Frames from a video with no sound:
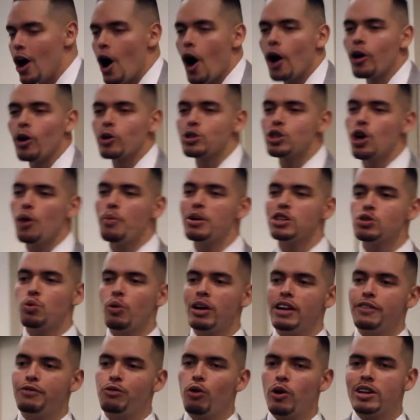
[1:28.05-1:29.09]
On October
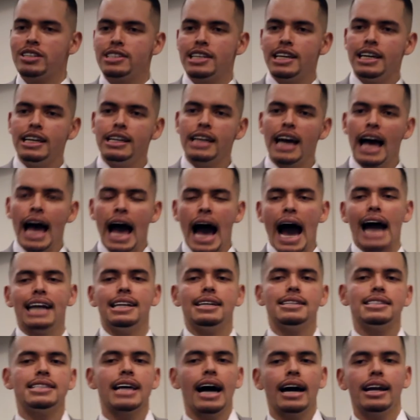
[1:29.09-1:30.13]
2014, I
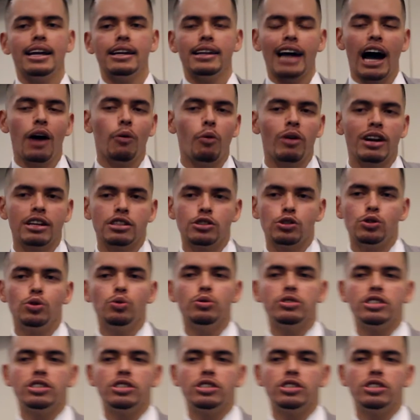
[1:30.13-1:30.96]
decided I wanted to do